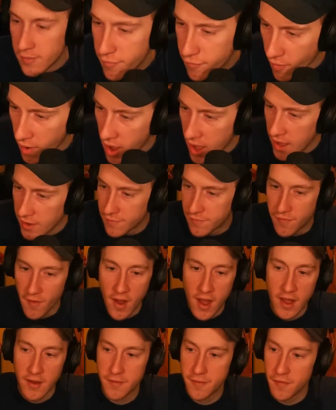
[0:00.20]
Fine,
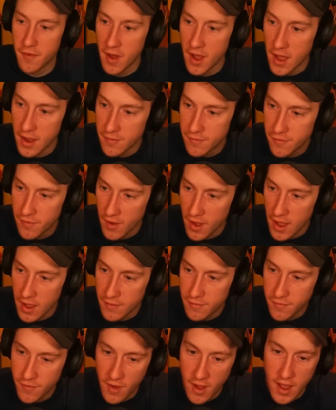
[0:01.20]
fine, fine,
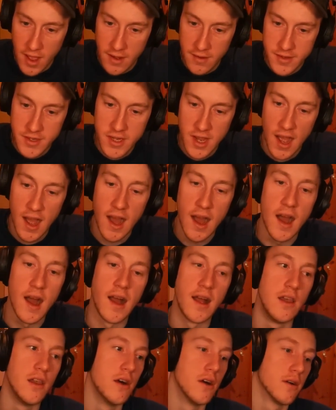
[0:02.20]
fine, fine, chat. All
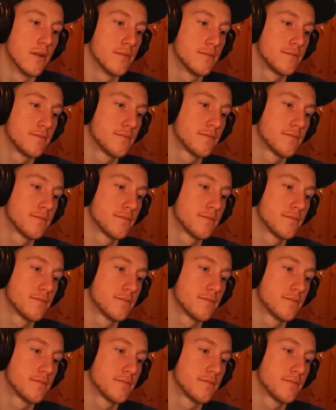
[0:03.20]
right, look.